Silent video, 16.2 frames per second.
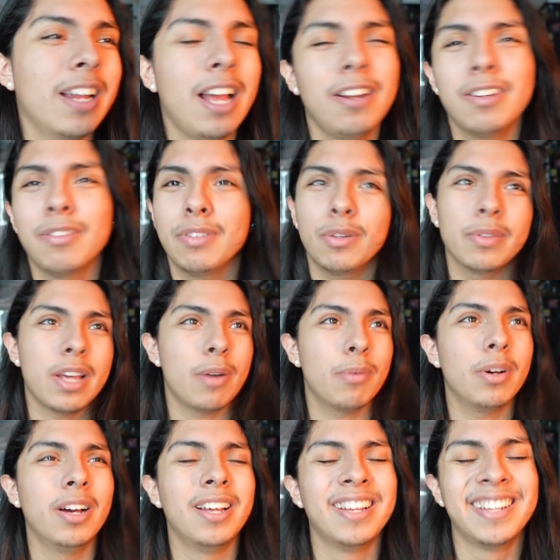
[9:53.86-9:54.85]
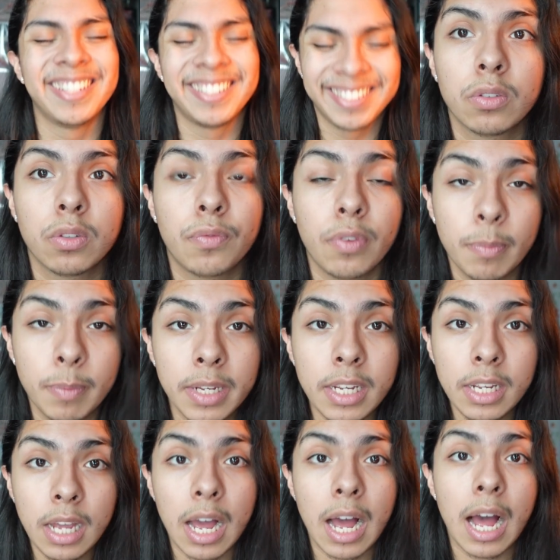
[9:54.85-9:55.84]
I don't even know what that was. So for
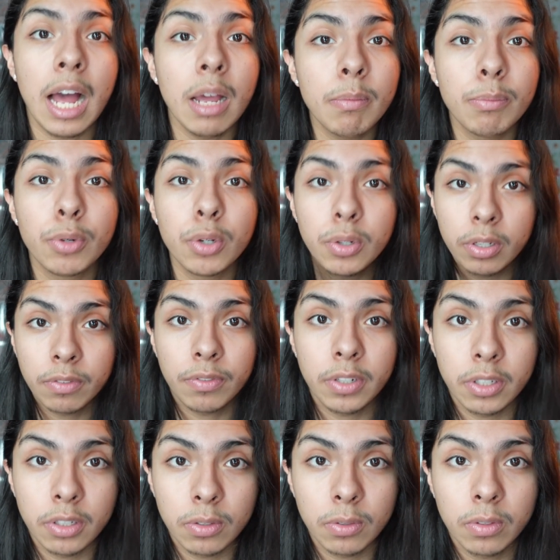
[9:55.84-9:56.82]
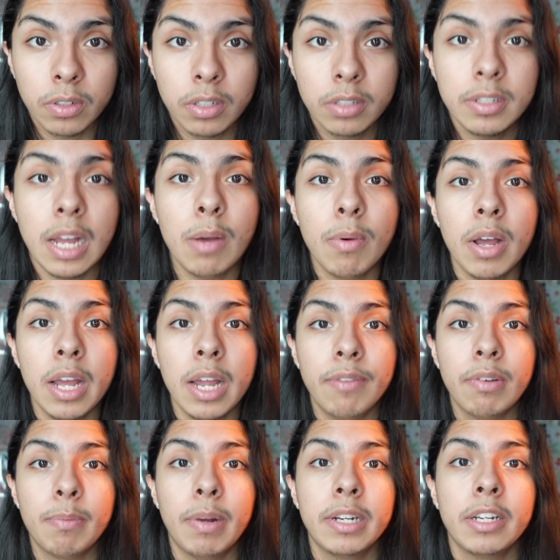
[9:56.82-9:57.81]
me, I'm rooting for you because I want
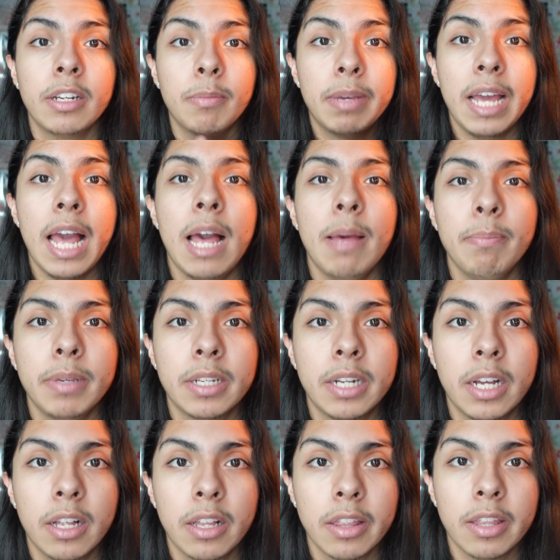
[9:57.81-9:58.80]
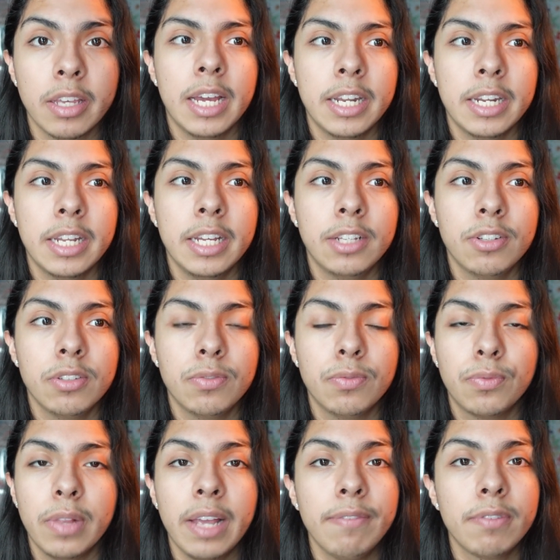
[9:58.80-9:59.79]
everybody to be happy and healthy, and
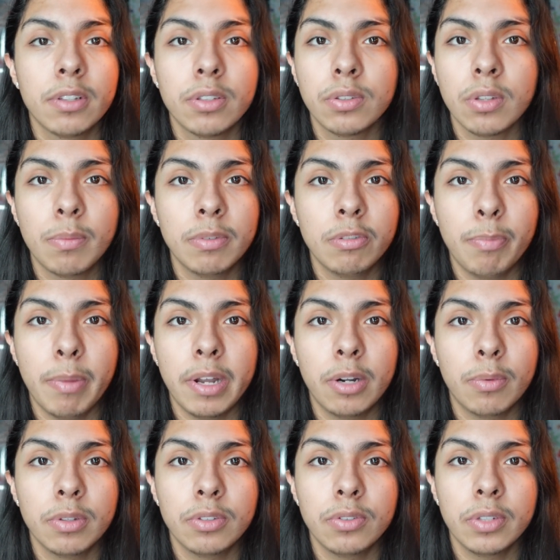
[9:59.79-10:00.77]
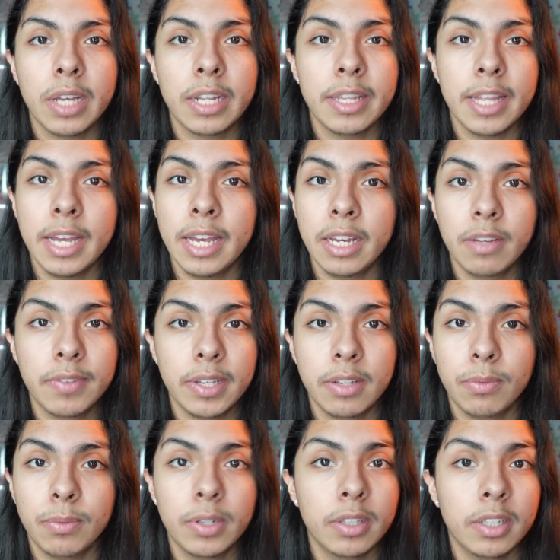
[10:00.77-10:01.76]
life feels so much better once you get the hang of it,
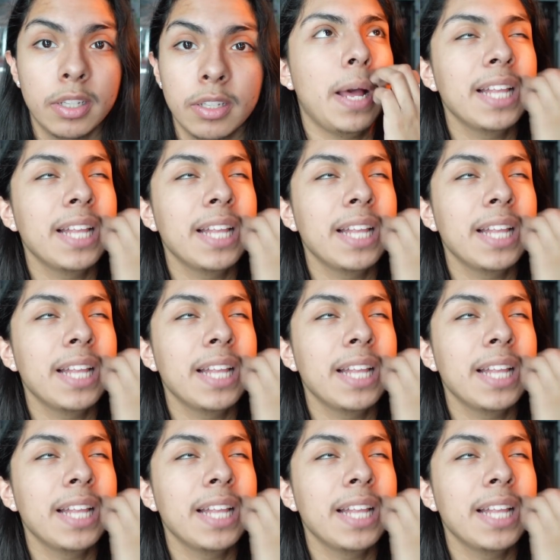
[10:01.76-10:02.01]
really.